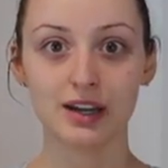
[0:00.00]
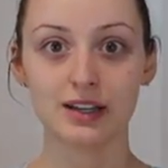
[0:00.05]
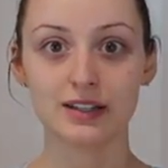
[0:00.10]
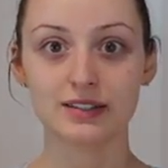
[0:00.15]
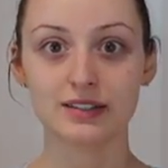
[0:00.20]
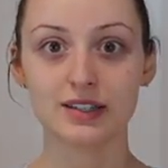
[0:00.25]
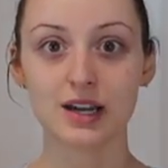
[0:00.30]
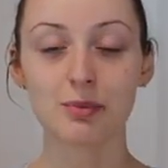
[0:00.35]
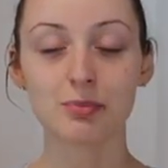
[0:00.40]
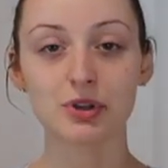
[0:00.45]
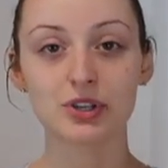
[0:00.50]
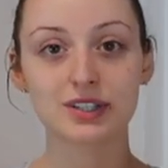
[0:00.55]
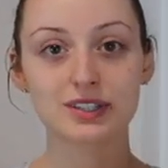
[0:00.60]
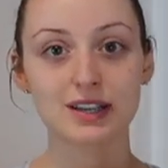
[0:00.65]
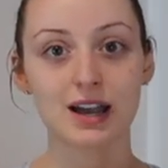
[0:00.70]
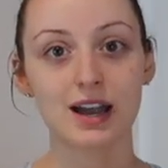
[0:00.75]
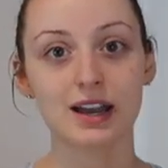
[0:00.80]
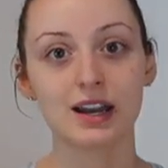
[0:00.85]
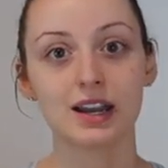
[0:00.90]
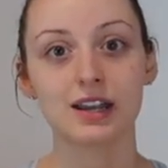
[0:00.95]
It's
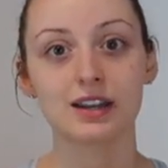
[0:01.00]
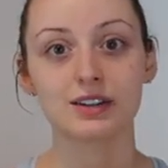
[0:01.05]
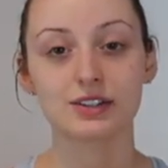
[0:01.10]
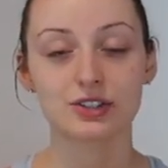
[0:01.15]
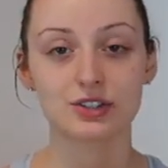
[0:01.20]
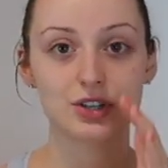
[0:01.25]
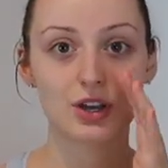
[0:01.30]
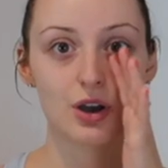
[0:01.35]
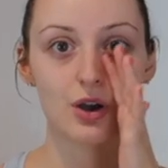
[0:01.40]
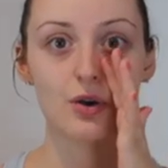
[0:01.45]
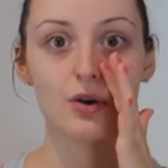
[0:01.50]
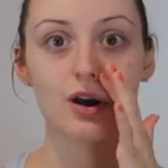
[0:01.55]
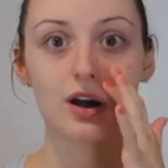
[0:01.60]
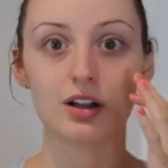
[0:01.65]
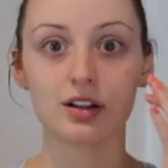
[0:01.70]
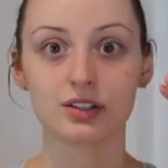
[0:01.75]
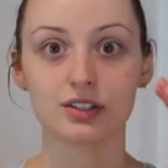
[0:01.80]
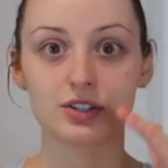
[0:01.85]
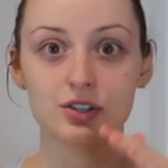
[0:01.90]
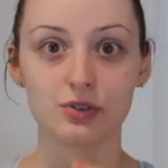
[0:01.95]
double-sided, so
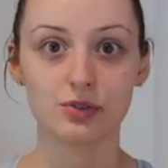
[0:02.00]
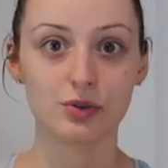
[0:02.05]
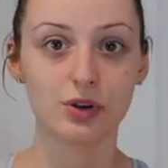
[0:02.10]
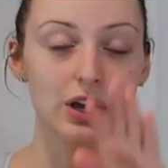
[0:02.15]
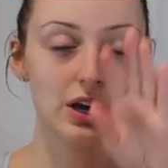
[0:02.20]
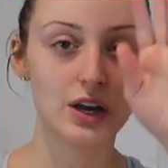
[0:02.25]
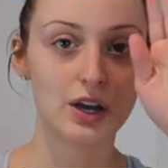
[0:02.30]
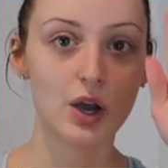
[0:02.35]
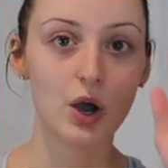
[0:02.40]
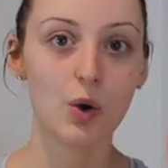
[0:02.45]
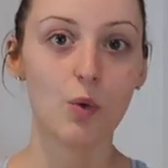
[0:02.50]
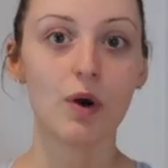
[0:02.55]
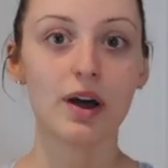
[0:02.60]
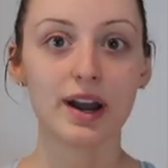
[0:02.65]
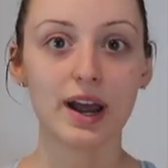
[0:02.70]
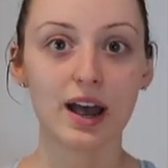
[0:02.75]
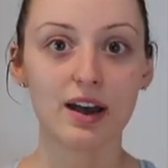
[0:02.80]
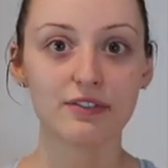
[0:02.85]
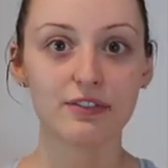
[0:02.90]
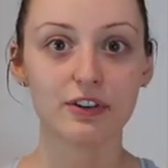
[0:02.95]
I'll do one
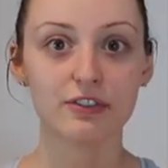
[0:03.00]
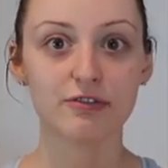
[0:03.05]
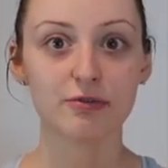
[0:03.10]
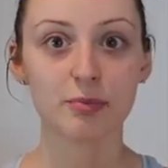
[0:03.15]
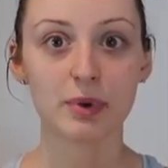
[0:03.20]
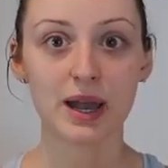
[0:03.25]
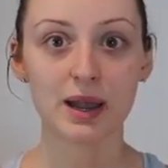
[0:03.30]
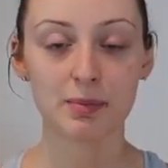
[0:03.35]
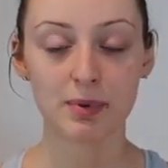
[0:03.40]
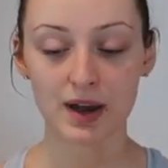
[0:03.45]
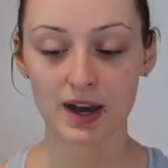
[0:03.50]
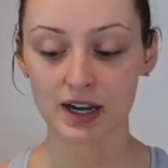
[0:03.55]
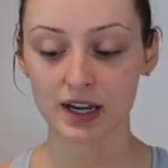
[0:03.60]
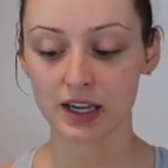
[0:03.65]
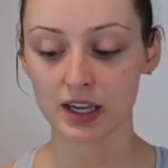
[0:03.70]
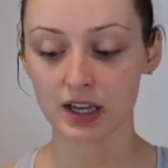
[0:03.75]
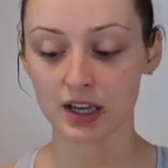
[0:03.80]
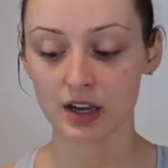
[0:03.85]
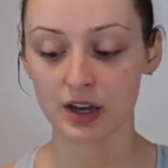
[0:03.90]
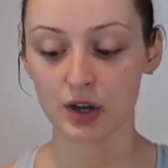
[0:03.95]
half of my
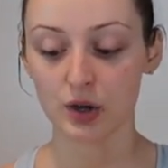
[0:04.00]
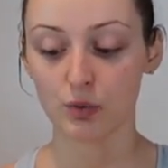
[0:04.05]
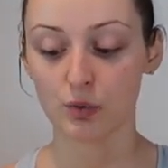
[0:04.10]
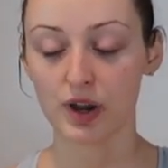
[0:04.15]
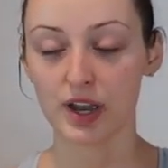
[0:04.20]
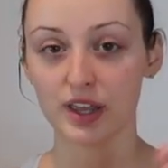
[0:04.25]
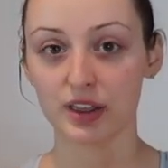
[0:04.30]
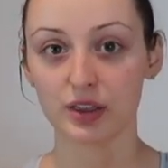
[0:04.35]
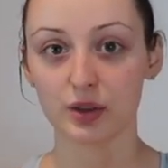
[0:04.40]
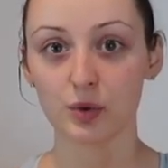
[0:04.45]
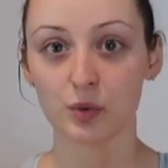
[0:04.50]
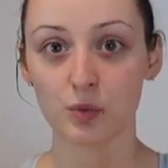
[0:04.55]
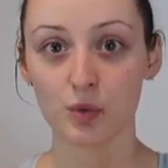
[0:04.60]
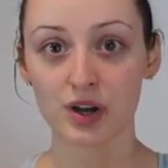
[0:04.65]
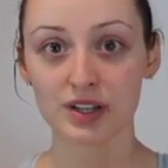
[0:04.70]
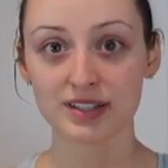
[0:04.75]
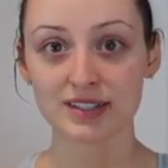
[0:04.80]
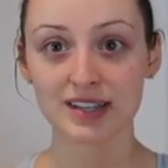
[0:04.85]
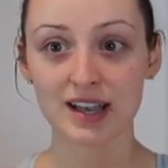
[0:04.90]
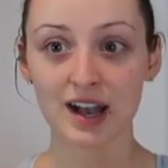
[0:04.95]
body with
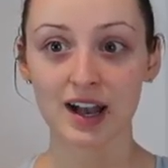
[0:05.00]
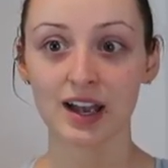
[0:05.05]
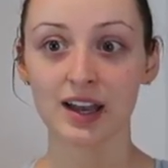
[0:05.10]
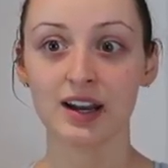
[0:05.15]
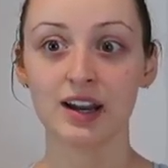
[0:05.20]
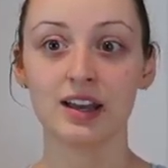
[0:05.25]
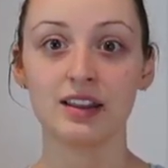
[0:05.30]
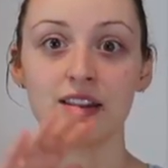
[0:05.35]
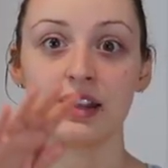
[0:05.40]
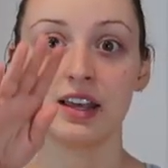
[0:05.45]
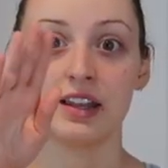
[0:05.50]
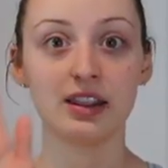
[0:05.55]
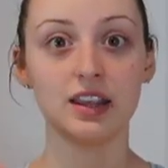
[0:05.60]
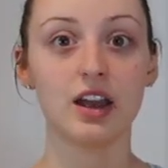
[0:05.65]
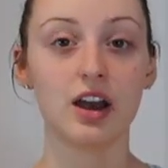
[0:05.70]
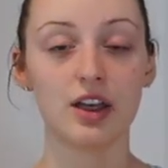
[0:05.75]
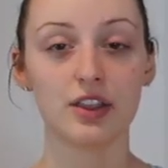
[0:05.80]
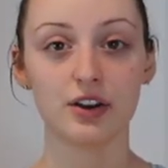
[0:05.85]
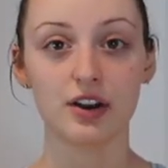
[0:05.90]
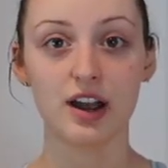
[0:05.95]
one side and then
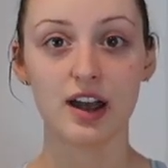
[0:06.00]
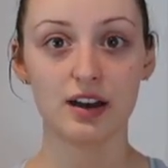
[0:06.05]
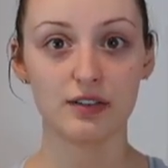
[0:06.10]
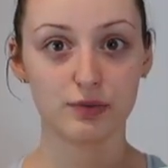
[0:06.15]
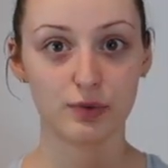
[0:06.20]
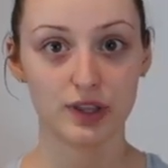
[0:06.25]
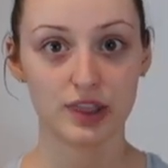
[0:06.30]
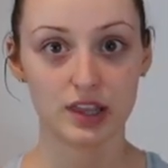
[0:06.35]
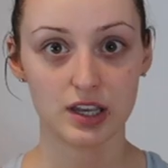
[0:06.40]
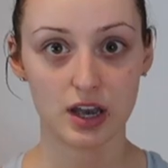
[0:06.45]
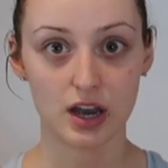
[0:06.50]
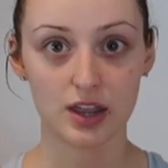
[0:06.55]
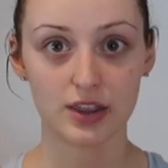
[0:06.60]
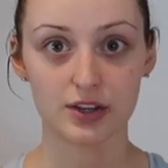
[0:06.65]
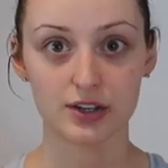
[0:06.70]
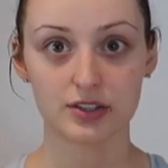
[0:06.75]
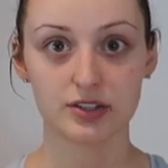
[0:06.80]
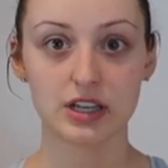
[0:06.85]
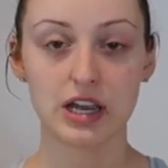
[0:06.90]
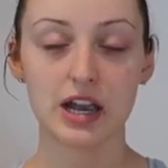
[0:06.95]
the other half with the
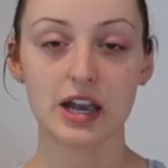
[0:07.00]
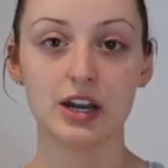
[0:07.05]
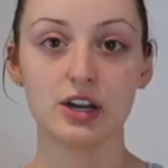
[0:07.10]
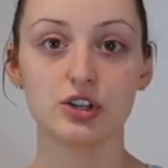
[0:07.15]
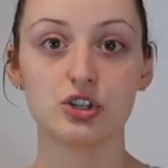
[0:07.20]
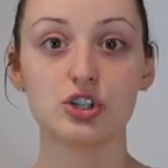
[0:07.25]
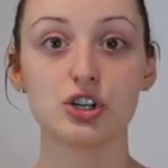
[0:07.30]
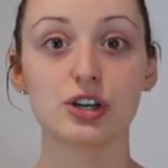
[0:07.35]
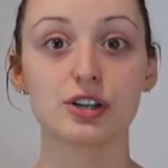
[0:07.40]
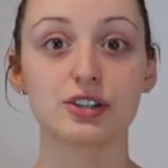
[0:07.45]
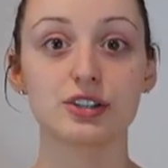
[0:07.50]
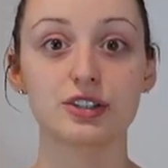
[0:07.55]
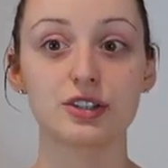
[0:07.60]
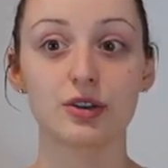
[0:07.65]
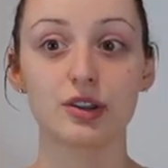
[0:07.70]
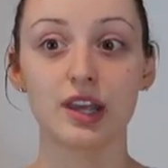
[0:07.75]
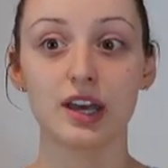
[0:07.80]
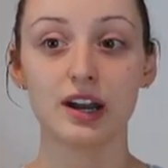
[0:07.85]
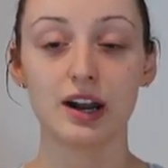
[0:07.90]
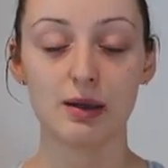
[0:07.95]
other side, just
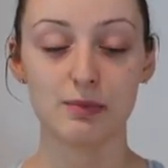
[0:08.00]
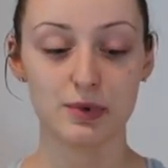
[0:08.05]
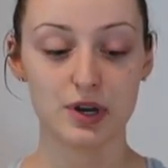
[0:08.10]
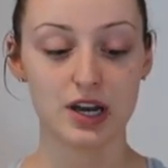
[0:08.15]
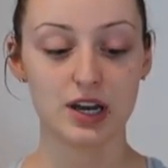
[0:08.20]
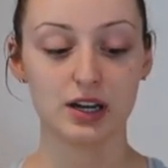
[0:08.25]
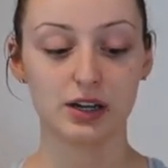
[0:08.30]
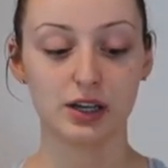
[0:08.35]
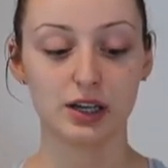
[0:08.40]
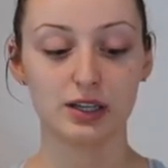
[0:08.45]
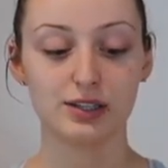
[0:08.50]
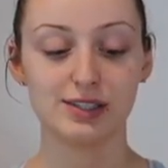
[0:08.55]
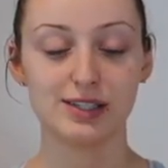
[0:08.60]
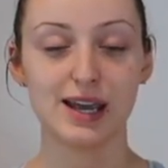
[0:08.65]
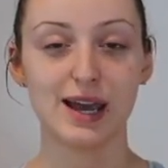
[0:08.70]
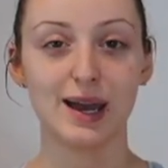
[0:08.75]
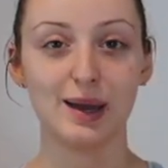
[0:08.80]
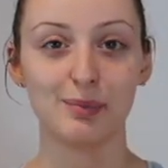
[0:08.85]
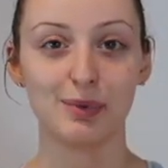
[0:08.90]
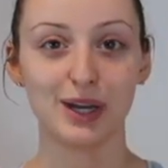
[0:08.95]
so that I'm not
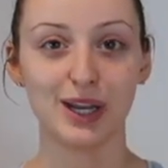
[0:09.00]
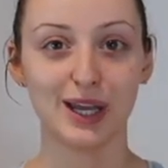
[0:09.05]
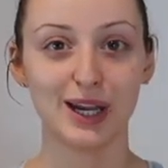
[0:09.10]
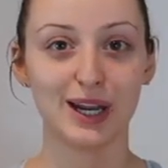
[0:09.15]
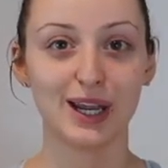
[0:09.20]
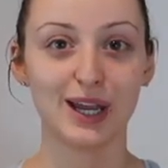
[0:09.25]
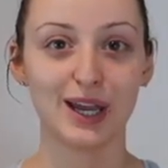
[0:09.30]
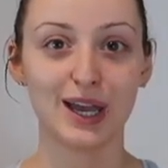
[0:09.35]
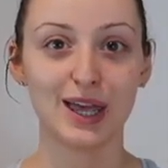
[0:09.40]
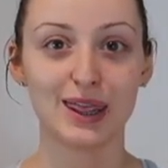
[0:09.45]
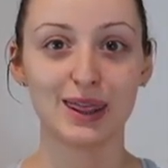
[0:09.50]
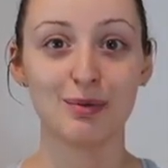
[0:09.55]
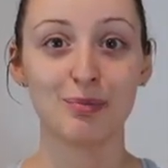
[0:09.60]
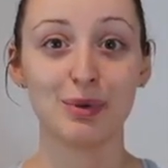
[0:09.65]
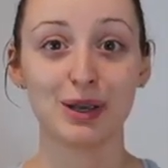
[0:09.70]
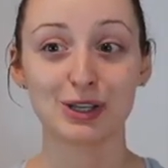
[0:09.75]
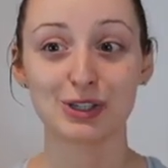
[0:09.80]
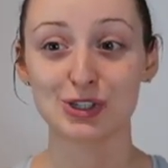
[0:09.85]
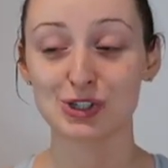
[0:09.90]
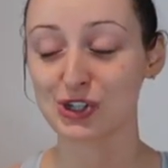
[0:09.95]
contaminating the
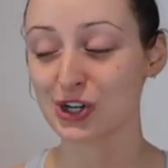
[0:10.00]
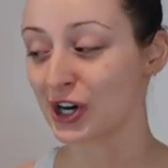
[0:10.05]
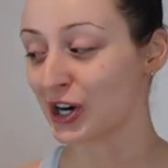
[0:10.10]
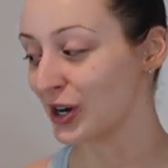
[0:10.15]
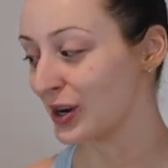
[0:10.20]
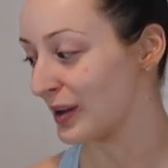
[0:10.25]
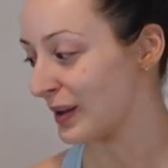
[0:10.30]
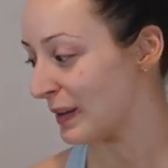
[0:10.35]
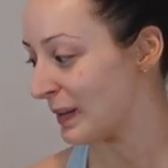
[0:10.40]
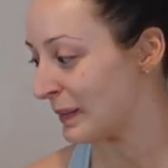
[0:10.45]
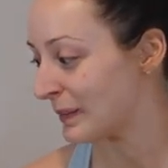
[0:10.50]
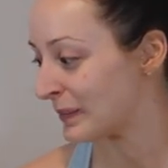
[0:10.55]
mixture.